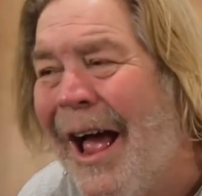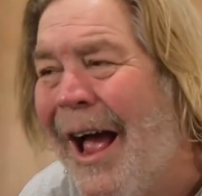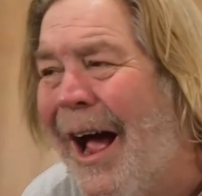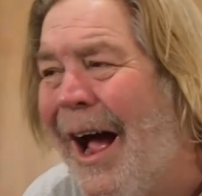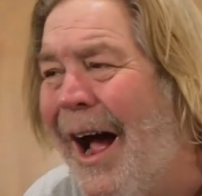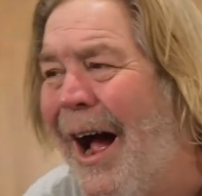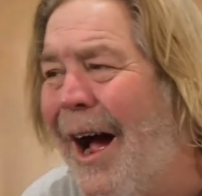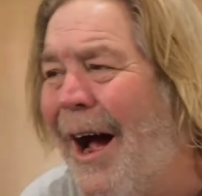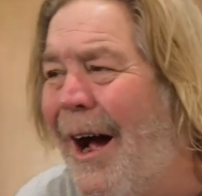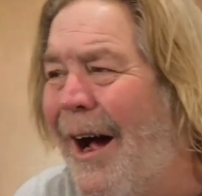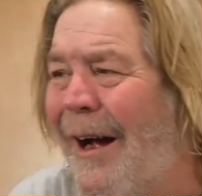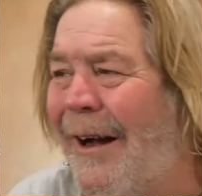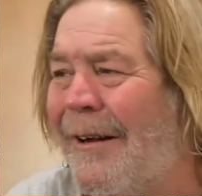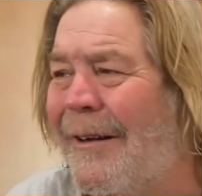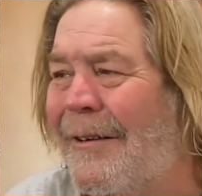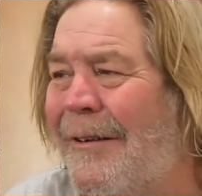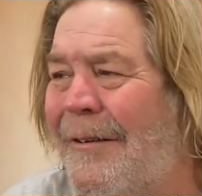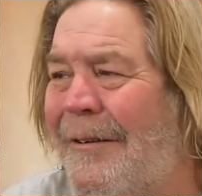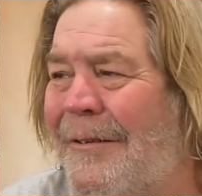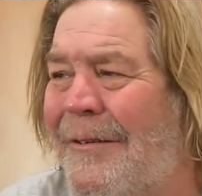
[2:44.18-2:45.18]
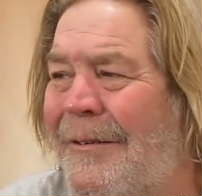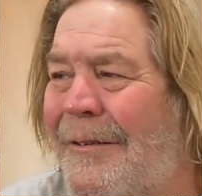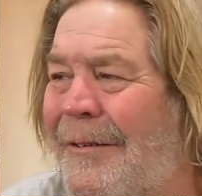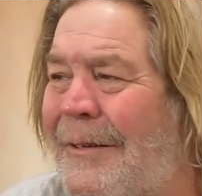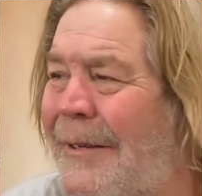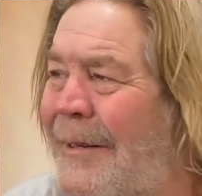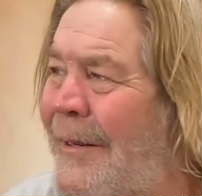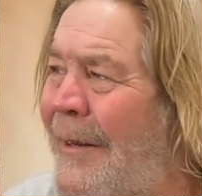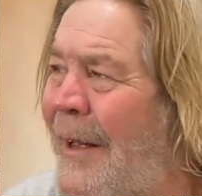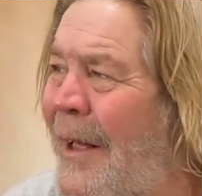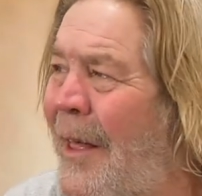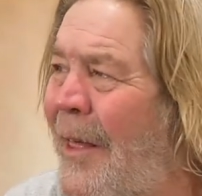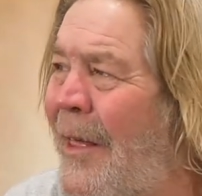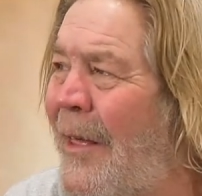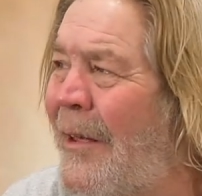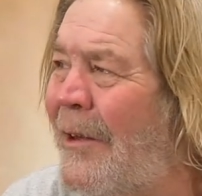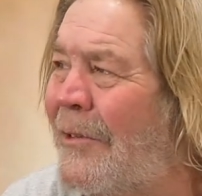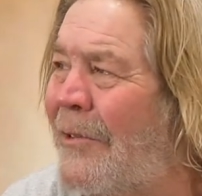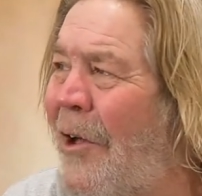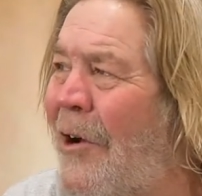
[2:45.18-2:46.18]
It's a
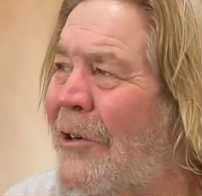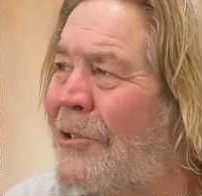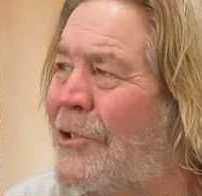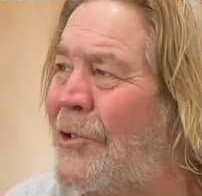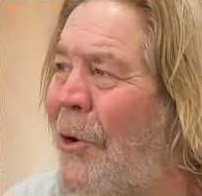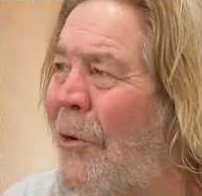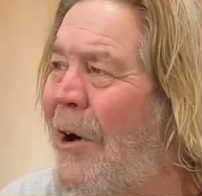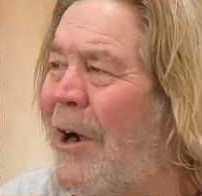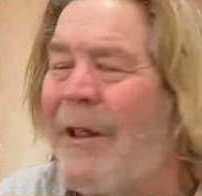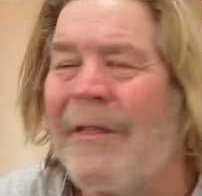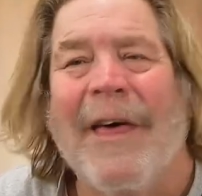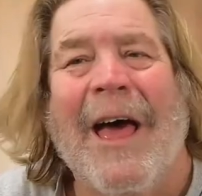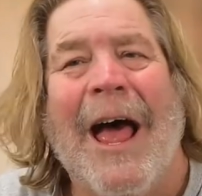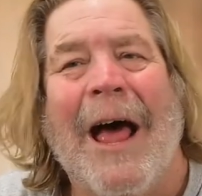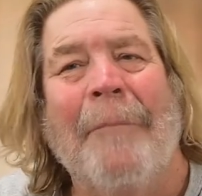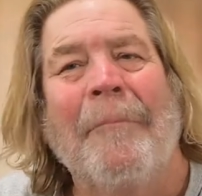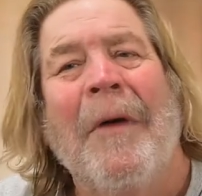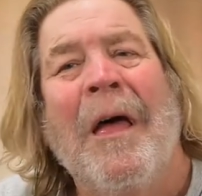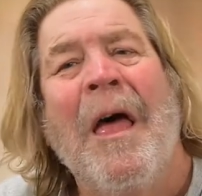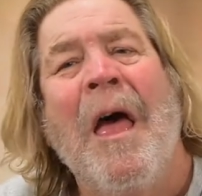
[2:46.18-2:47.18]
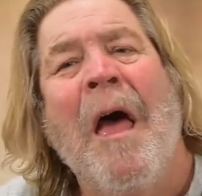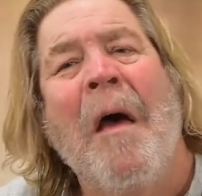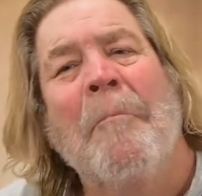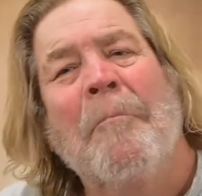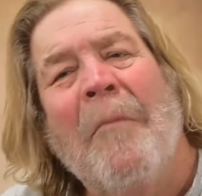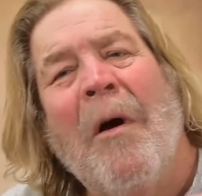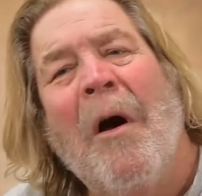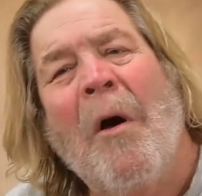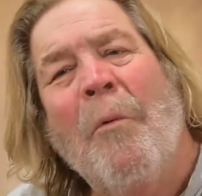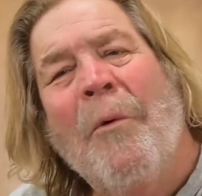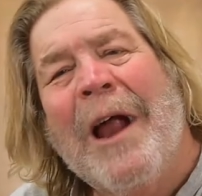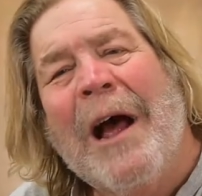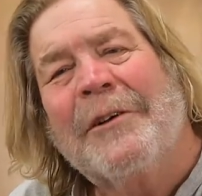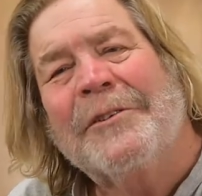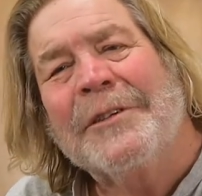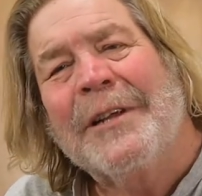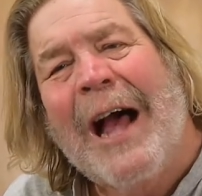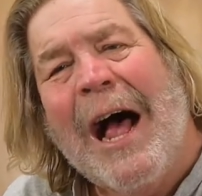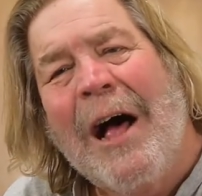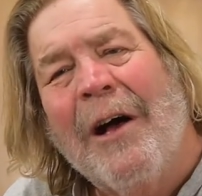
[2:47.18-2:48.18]
long story to that. When I
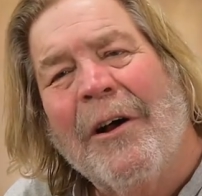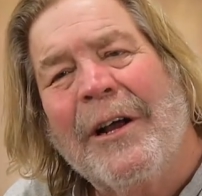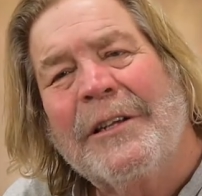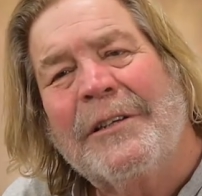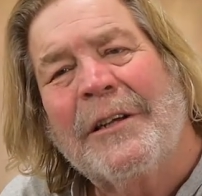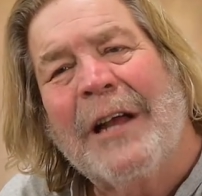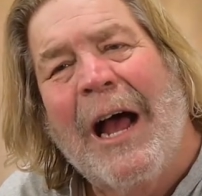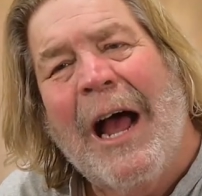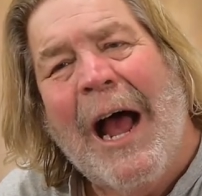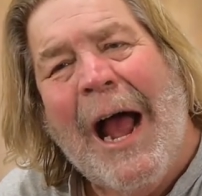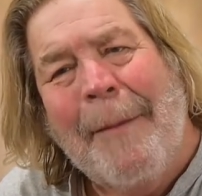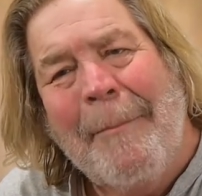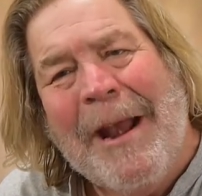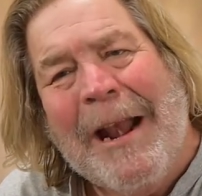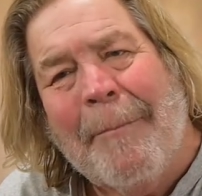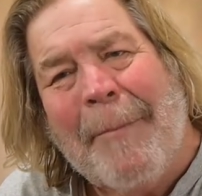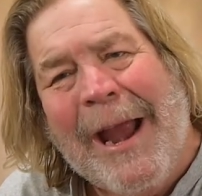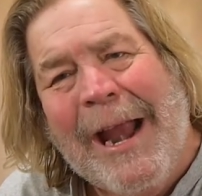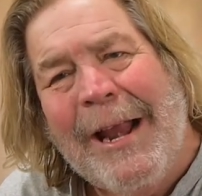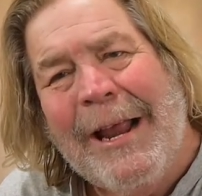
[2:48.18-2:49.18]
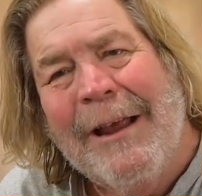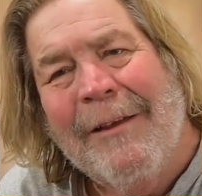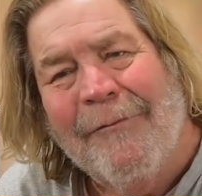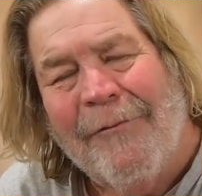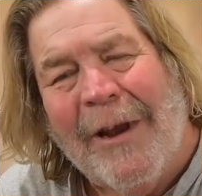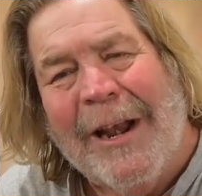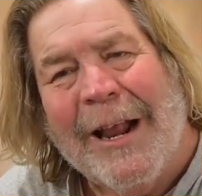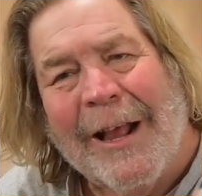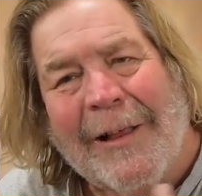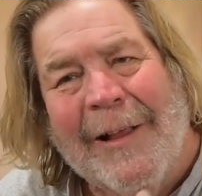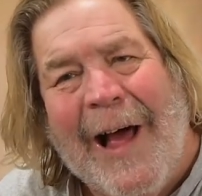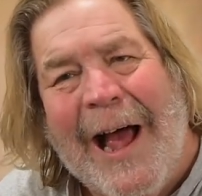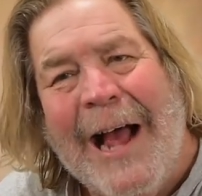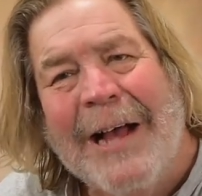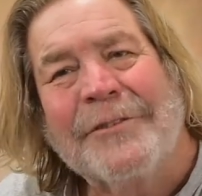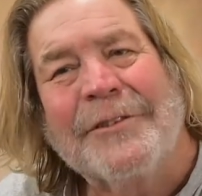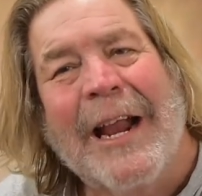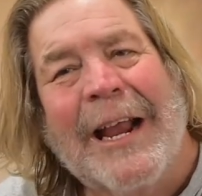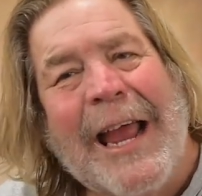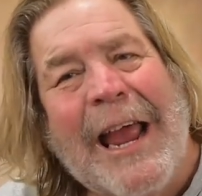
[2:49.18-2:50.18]
was in college, I made a painting in a
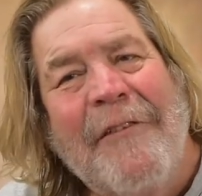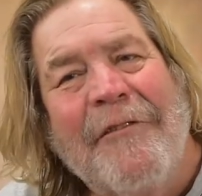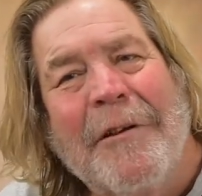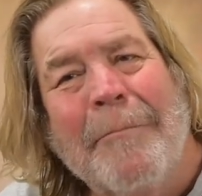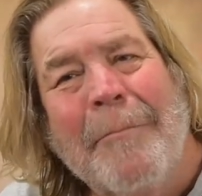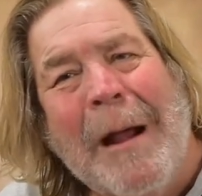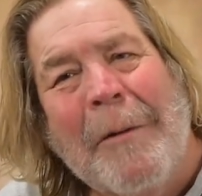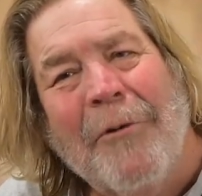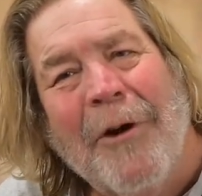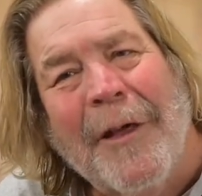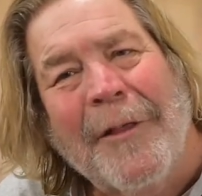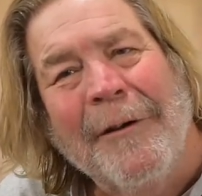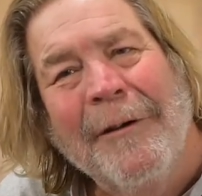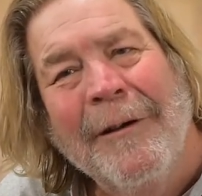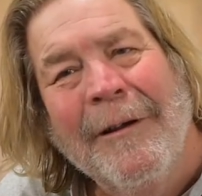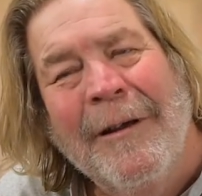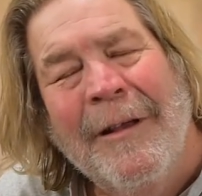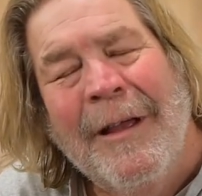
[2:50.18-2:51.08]
class and I gave it to my brother.